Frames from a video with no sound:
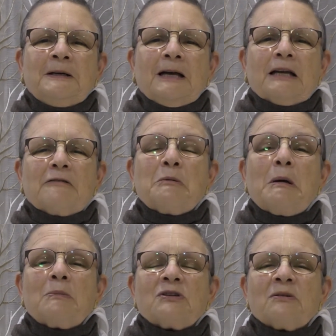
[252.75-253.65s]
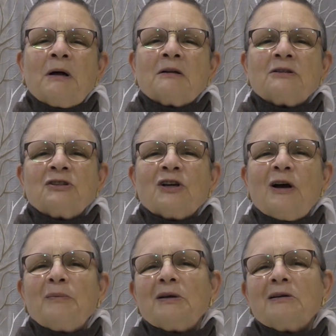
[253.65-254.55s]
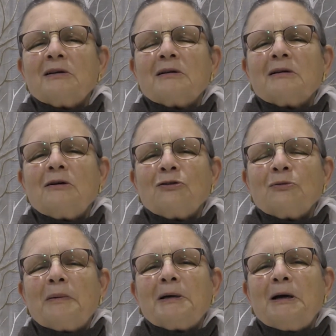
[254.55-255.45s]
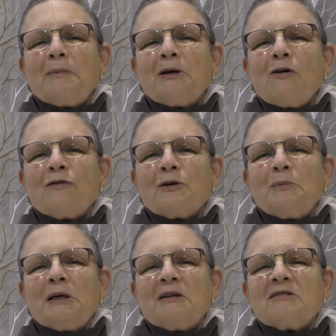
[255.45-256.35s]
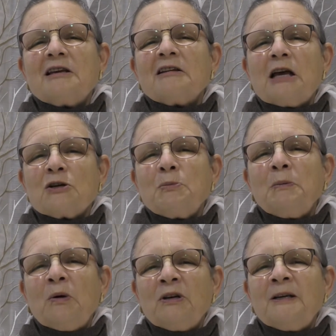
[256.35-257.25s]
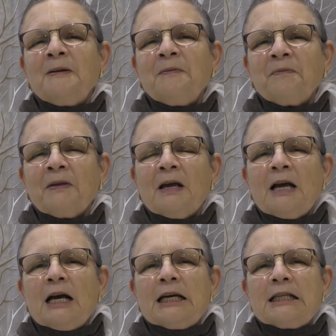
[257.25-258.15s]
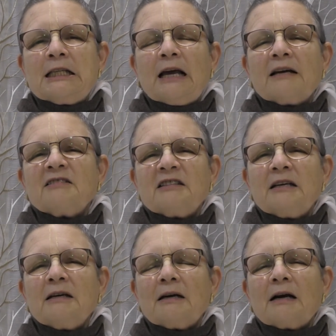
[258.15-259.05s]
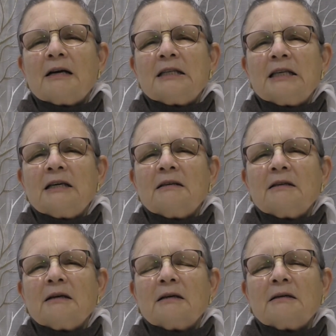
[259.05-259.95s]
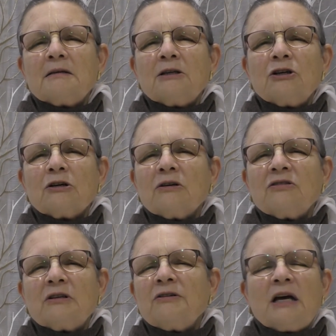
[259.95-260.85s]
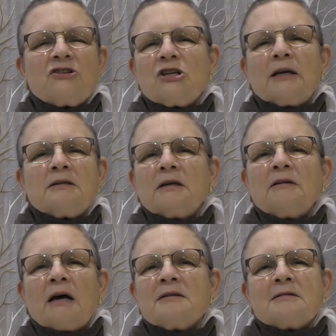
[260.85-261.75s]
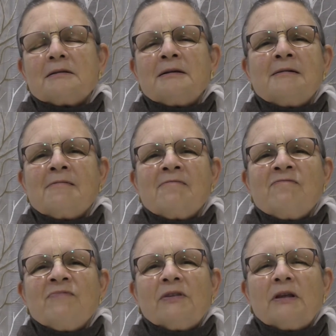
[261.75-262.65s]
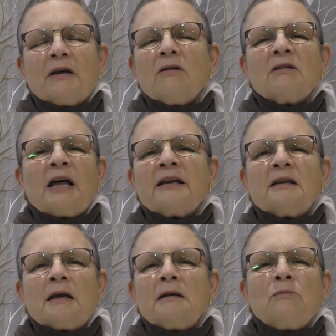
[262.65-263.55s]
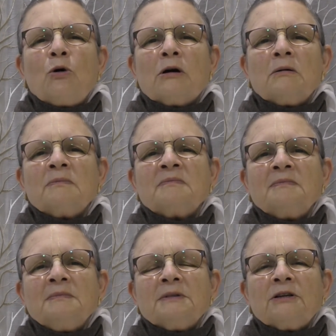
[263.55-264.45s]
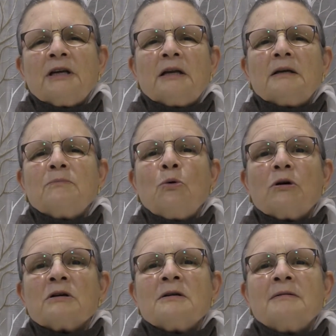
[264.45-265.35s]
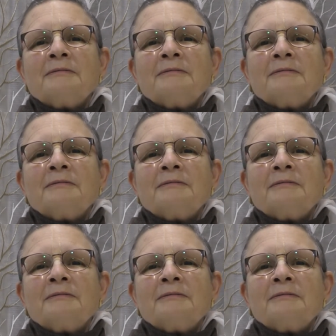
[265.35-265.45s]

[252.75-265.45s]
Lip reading: And I remember Tamal Krishna Goswami coming over to me and saying, Laxmimoni, I think the girls, they're not chanting nicely. They don't like it anymore. They're getting bored.